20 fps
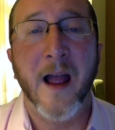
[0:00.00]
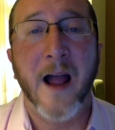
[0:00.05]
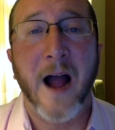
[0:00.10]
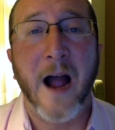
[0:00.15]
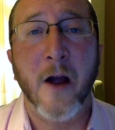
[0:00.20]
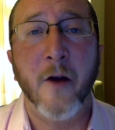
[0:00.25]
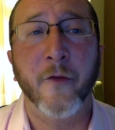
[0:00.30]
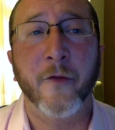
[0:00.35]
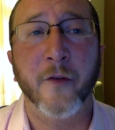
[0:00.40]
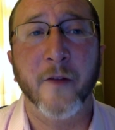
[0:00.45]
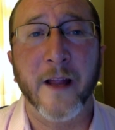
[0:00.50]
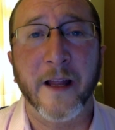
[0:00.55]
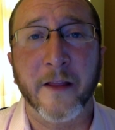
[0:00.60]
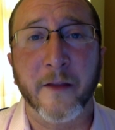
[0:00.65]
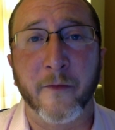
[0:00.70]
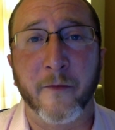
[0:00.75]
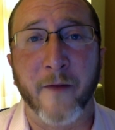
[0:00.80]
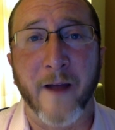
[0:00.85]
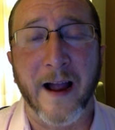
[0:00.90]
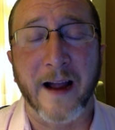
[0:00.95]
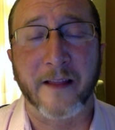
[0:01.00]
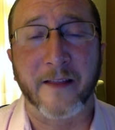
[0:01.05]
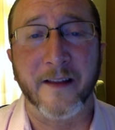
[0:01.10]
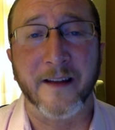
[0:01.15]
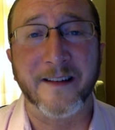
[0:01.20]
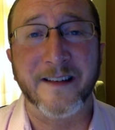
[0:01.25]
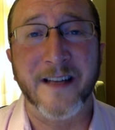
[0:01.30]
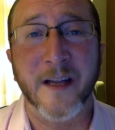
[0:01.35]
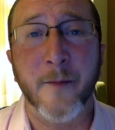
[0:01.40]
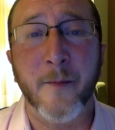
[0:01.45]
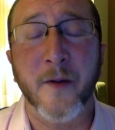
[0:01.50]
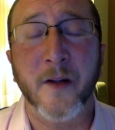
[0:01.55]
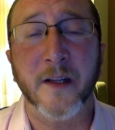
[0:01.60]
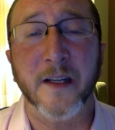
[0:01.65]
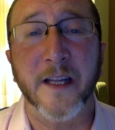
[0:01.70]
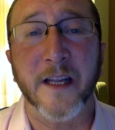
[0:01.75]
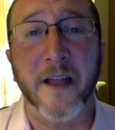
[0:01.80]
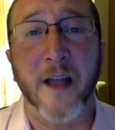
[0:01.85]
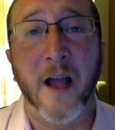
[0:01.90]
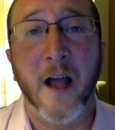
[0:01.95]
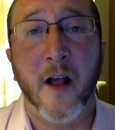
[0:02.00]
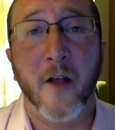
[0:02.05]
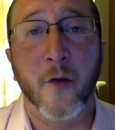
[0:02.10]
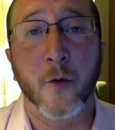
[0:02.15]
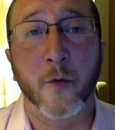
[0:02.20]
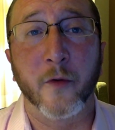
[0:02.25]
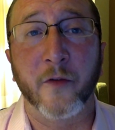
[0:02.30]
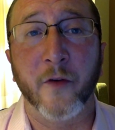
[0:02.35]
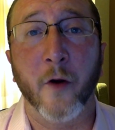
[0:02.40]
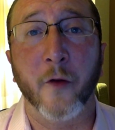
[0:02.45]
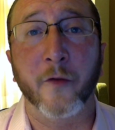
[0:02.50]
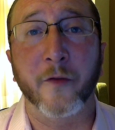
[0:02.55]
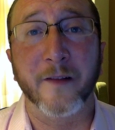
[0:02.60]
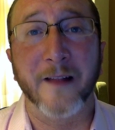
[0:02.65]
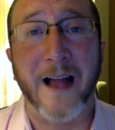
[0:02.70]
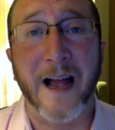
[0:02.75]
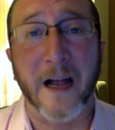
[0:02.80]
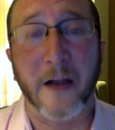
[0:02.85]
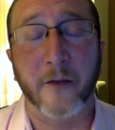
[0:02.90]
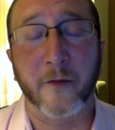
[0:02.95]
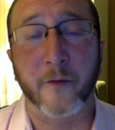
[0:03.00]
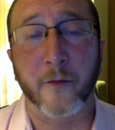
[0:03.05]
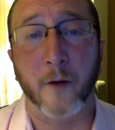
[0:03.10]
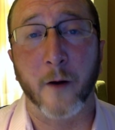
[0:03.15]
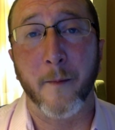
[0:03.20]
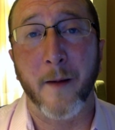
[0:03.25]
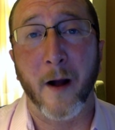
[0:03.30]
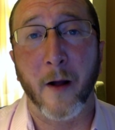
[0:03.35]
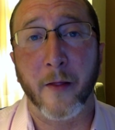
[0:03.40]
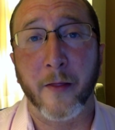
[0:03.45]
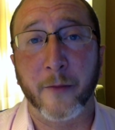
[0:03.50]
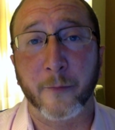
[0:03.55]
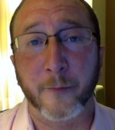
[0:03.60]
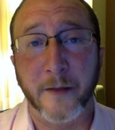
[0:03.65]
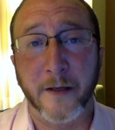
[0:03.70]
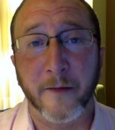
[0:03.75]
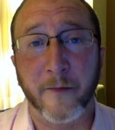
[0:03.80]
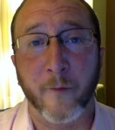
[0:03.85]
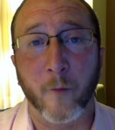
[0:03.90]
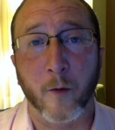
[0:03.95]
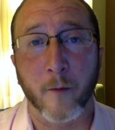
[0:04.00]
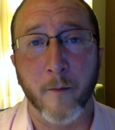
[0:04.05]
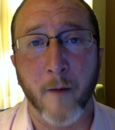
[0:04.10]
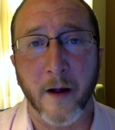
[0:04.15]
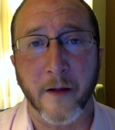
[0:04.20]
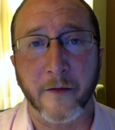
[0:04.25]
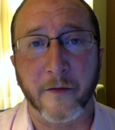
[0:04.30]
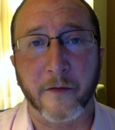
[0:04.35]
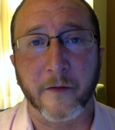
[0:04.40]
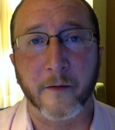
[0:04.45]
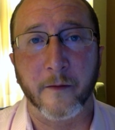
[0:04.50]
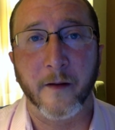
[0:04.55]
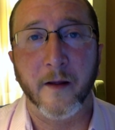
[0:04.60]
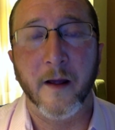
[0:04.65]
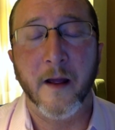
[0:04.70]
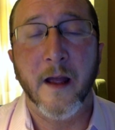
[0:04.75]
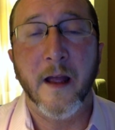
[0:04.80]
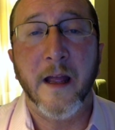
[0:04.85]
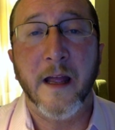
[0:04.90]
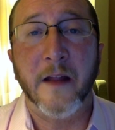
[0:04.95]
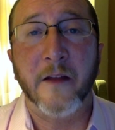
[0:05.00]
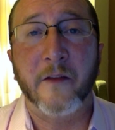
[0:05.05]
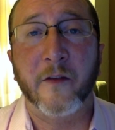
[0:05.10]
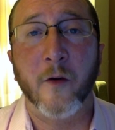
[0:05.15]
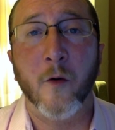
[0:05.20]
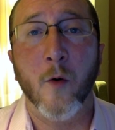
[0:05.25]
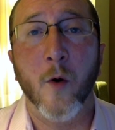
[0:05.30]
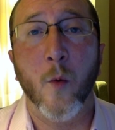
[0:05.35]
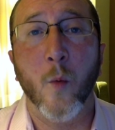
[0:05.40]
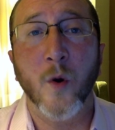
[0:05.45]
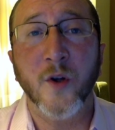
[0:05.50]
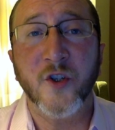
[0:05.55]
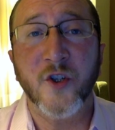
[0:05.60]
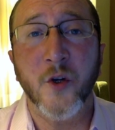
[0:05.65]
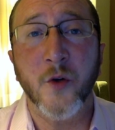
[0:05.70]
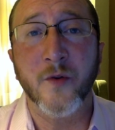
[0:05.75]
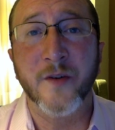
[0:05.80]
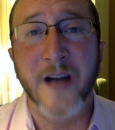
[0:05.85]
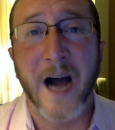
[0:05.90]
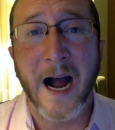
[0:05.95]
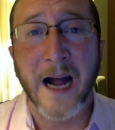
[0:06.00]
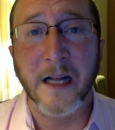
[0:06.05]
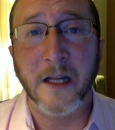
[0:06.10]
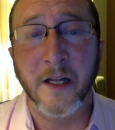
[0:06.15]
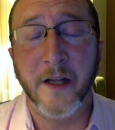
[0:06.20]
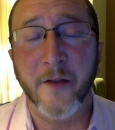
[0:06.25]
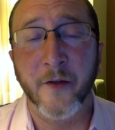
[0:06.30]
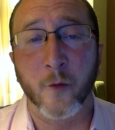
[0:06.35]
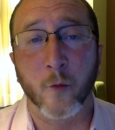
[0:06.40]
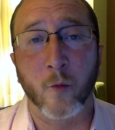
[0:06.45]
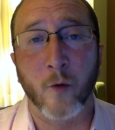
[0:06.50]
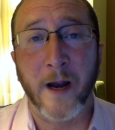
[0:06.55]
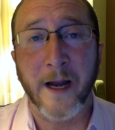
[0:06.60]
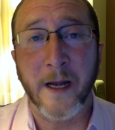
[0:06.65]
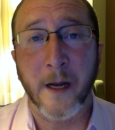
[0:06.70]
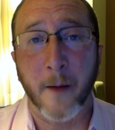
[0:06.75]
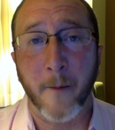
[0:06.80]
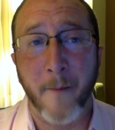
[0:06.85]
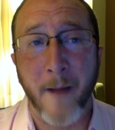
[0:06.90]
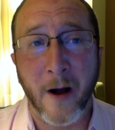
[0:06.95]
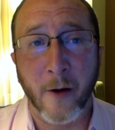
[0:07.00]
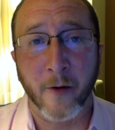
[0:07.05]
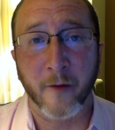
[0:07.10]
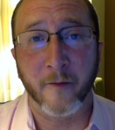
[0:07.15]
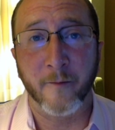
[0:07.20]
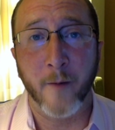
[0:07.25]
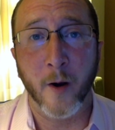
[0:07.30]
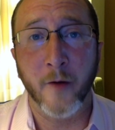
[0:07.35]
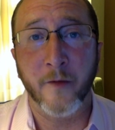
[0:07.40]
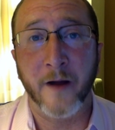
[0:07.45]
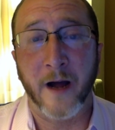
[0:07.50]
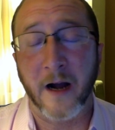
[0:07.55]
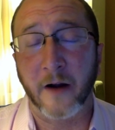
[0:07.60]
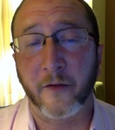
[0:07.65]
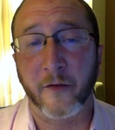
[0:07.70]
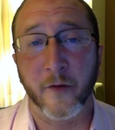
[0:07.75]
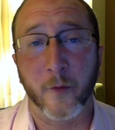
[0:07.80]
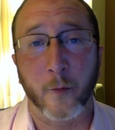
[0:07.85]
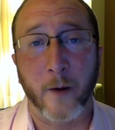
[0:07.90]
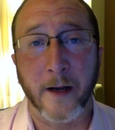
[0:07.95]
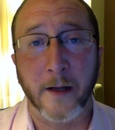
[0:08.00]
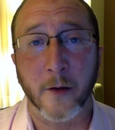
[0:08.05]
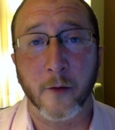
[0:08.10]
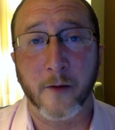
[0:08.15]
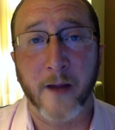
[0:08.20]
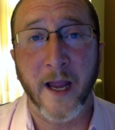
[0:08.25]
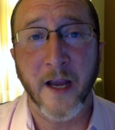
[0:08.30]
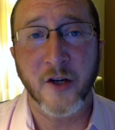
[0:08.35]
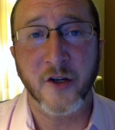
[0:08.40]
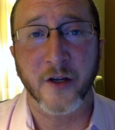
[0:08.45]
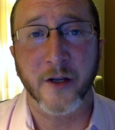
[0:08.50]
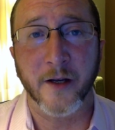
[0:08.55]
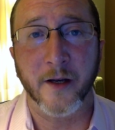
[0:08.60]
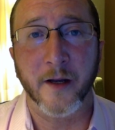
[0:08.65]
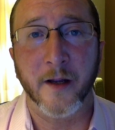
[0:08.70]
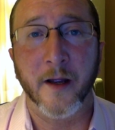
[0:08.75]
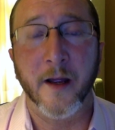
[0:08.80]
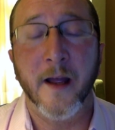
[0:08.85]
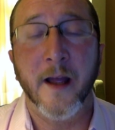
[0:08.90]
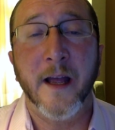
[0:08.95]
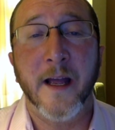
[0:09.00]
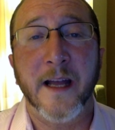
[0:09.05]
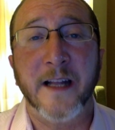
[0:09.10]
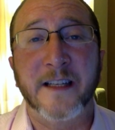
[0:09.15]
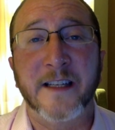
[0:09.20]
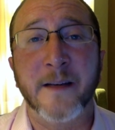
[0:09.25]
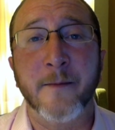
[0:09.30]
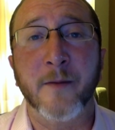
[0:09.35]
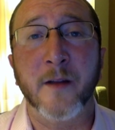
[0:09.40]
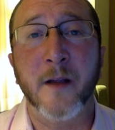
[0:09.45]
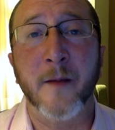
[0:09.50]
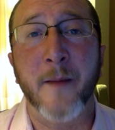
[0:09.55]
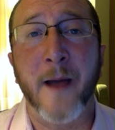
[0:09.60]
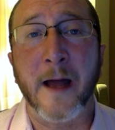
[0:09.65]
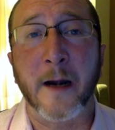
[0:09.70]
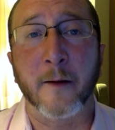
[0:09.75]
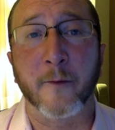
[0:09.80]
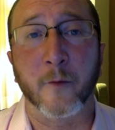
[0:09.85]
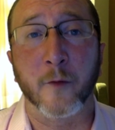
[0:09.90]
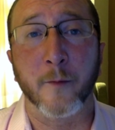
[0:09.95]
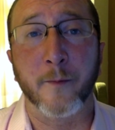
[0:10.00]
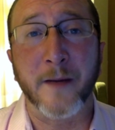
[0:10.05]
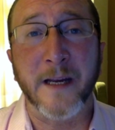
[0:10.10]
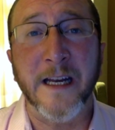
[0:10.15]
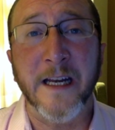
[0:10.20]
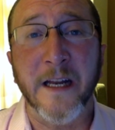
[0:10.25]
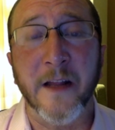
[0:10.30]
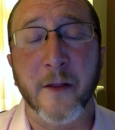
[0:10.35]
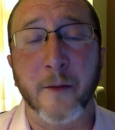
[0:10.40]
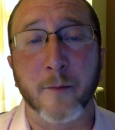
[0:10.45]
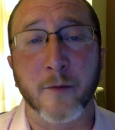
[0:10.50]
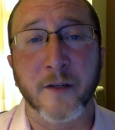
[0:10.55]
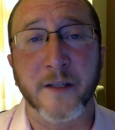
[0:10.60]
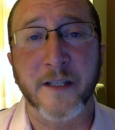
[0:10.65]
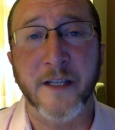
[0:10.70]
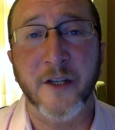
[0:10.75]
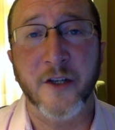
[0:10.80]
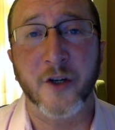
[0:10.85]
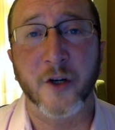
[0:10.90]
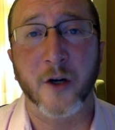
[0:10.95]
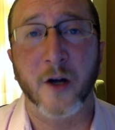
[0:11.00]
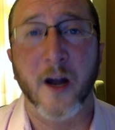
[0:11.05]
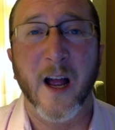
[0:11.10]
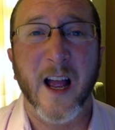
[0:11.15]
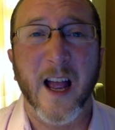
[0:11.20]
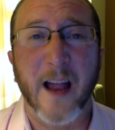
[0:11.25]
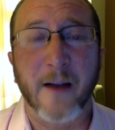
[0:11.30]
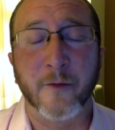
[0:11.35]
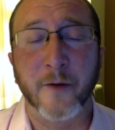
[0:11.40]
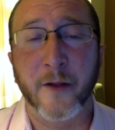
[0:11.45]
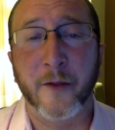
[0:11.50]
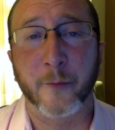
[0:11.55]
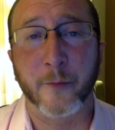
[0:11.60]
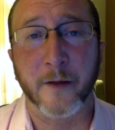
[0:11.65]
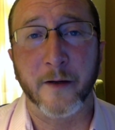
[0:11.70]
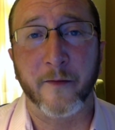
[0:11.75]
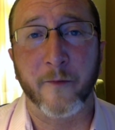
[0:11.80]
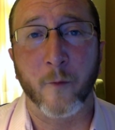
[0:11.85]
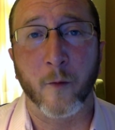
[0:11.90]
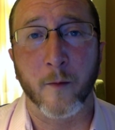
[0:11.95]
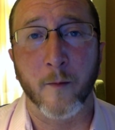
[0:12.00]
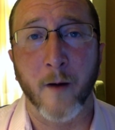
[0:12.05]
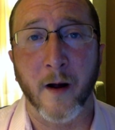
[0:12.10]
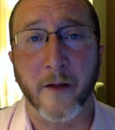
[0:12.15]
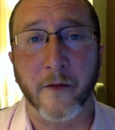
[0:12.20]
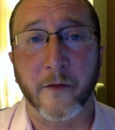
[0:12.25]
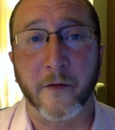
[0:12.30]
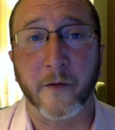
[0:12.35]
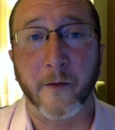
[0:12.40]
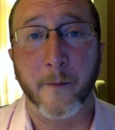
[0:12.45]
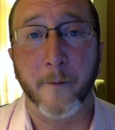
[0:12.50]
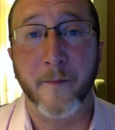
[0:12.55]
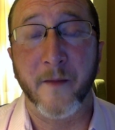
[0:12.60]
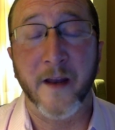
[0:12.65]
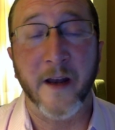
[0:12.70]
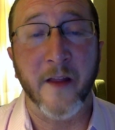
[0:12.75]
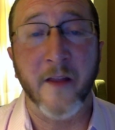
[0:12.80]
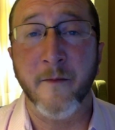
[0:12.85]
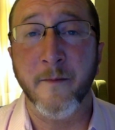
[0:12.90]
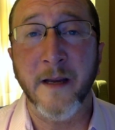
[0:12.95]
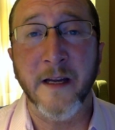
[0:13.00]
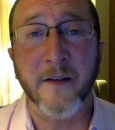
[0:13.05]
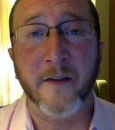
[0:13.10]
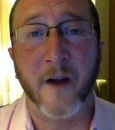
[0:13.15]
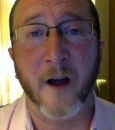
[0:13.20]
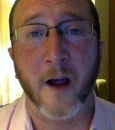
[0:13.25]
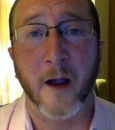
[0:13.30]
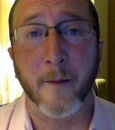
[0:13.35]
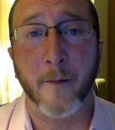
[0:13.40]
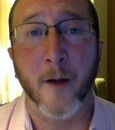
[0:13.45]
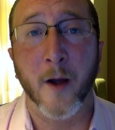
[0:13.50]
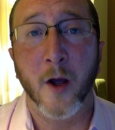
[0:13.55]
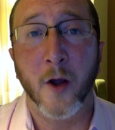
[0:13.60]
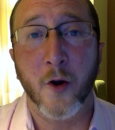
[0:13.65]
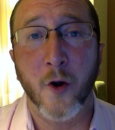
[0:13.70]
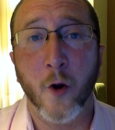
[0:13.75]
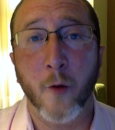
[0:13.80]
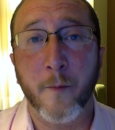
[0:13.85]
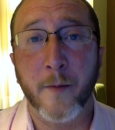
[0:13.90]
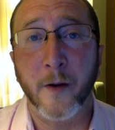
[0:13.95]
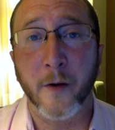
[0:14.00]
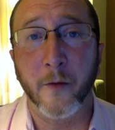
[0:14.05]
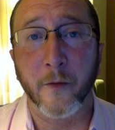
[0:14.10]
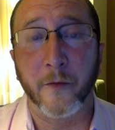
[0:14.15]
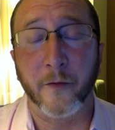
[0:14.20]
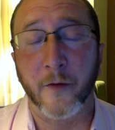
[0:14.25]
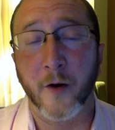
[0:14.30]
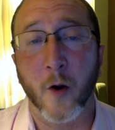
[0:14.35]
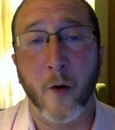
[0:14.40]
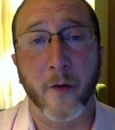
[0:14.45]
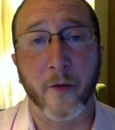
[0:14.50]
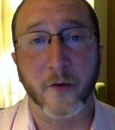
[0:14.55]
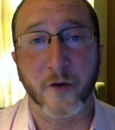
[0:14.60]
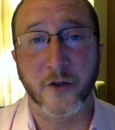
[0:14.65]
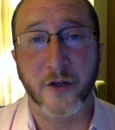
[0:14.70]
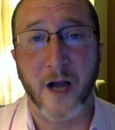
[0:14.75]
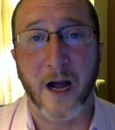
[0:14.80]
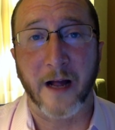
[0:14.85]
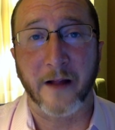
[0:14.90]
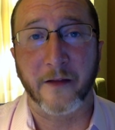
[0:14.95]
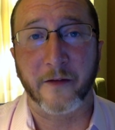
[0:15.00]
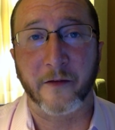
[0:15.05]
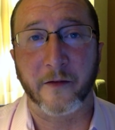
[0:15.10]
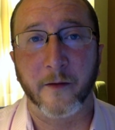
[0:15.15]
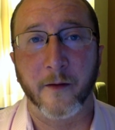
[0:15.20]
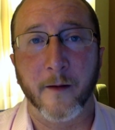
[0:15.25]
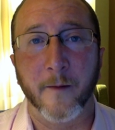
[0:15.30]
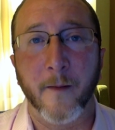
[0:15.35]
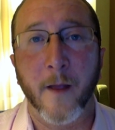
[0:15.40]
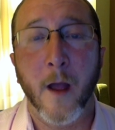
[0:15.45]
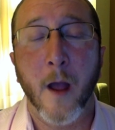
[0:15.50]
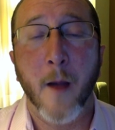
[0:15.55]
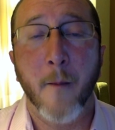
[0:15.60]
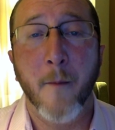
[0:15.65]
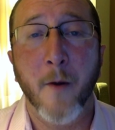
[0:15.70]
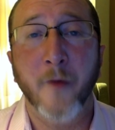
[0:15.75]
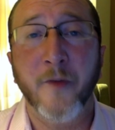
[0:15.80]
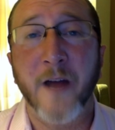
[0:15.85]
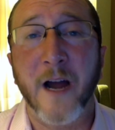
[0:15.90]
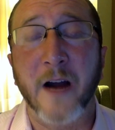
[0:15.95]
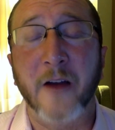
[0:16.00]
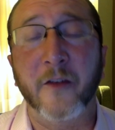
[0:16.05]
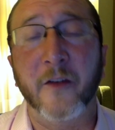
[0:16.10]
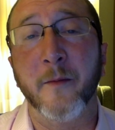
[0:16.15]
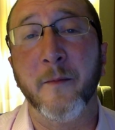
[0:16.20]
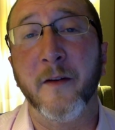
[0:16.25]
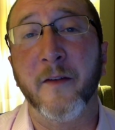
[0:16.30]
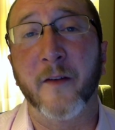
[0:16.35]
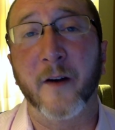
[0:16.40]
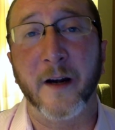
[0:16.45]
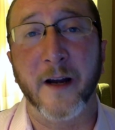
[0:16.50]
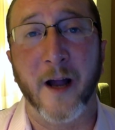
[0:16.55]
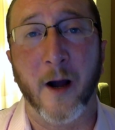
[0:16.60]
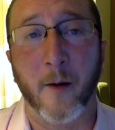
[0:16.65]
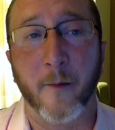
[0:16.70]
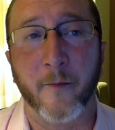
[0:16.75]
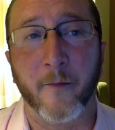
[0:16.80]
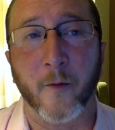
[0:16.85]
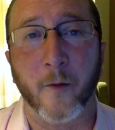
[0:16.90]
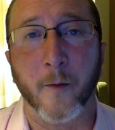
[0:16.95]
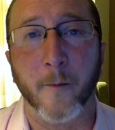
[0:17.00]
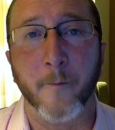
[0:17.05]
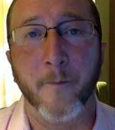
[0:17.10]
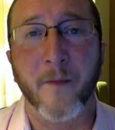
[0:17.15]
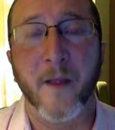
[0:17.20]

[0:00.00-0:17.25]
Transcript: I also like the fact that typically the results last for about 3 to 4 months. And so once you dial in the right amount of Botox in the right location, it's simply a matter of repeating the procedure every 3 to 4 months. And in the meantime, no pills and no other shots. Botox can be very helpful.